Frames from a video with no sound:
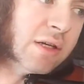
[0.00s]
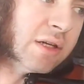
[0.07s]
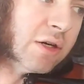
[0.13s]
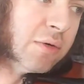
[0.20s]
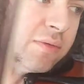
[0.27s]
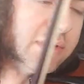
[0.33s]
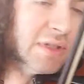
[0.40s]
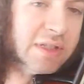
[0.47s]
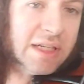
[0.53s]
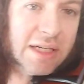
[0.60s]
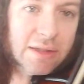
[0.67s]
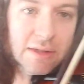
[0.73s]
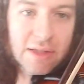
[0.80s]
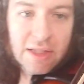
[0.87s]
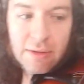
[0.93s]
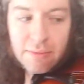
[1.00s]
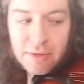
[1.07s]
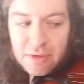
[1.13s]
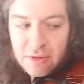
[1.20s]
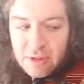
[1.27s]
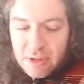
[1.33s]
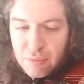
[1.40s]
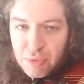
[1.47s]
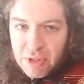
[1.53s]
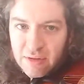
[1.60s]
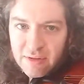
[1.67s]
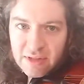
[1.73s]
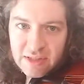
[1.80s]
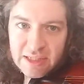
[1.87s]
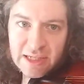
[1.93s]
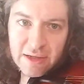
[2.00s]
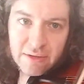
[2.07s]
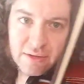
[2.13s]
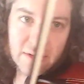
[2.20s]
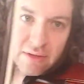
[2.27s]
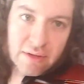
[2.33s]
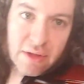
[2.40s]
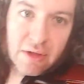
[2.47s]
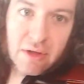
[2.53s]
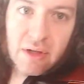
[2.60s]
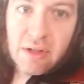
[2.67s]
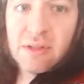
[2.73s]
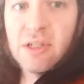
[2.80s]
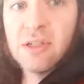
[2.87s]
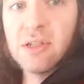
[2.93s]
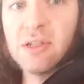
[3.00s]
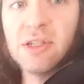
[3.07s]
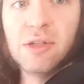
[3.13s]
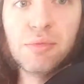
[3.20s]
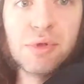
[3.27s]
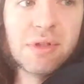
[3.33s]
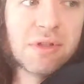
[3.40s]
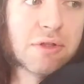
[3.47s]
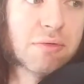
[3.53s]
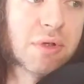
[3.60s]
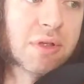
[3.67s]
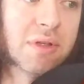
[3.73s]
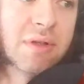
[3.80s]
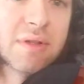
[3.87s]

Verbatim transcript: Hopefully that demonstrates a bit of the sound. You know, on such a cheap instrument, you